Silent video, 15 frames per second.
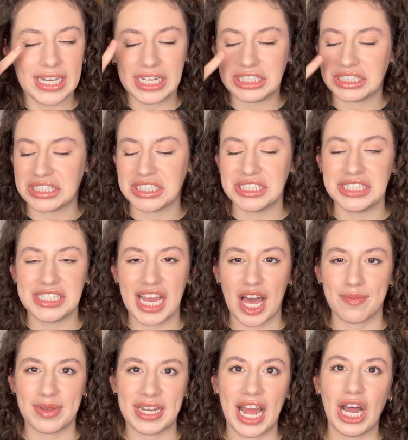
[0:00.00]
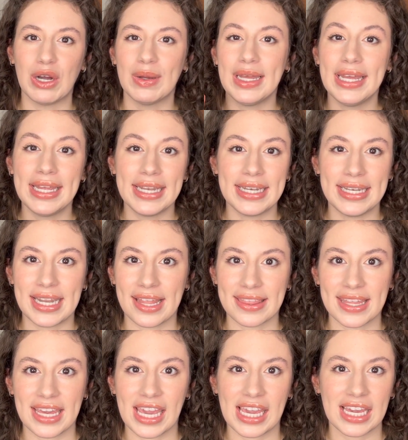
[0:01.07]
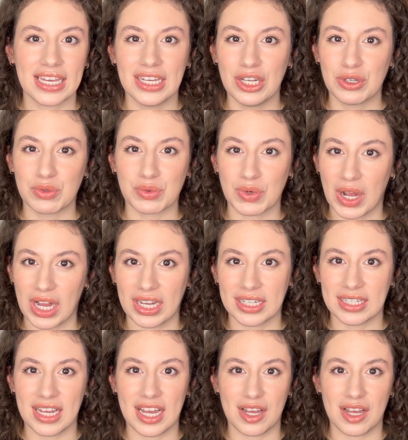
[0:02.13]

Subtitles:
I just tap it out, nothing wrong,